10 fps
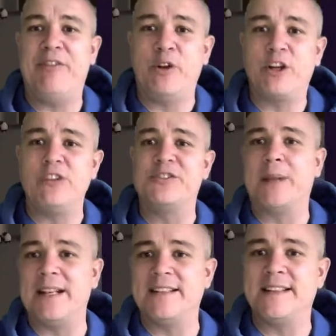If all
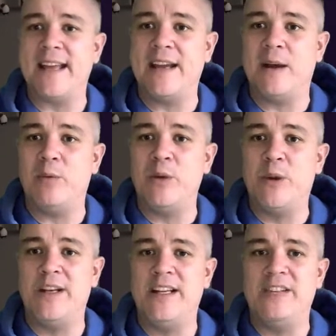goes to plan today and
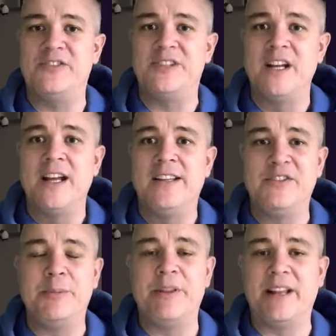we win this,
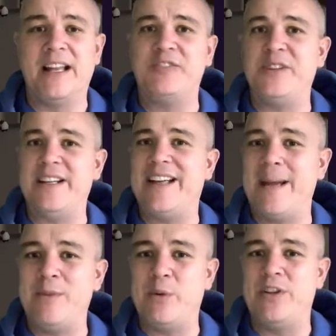this will be the last
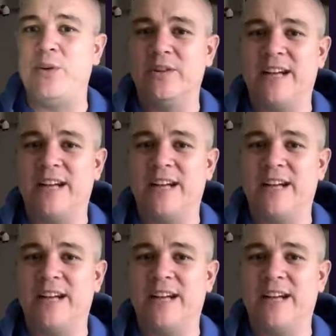league game that we